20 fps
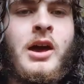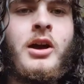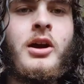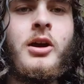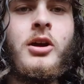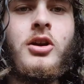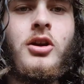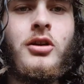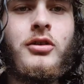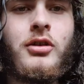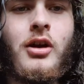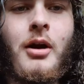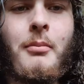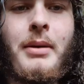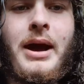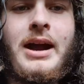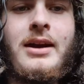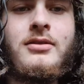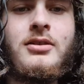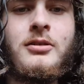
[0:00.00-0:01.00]
You are
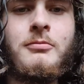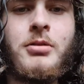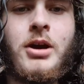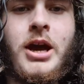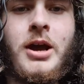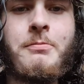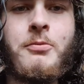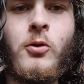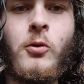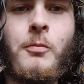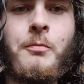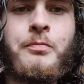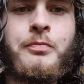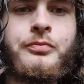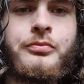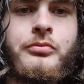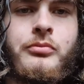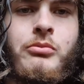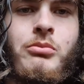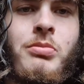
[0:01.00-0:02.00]
amazing people,
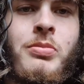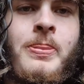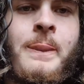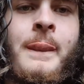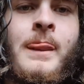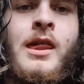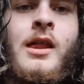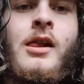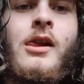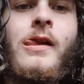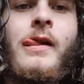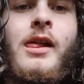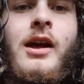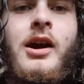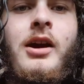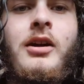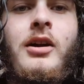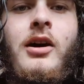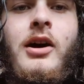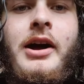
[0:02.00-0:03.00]

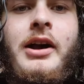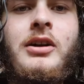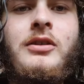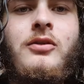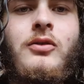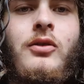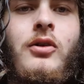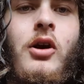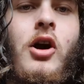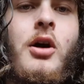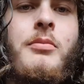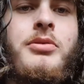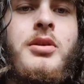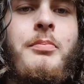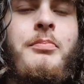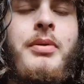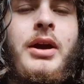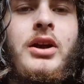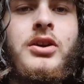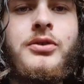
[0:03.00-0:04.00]
and I hope the
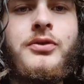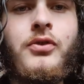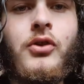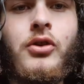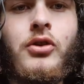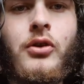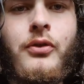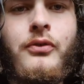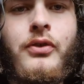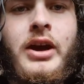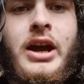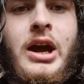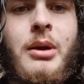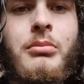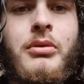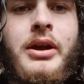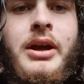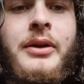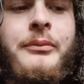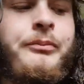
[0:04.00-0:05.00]
best for your
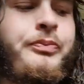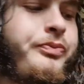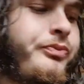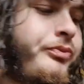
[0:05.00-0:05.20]
family.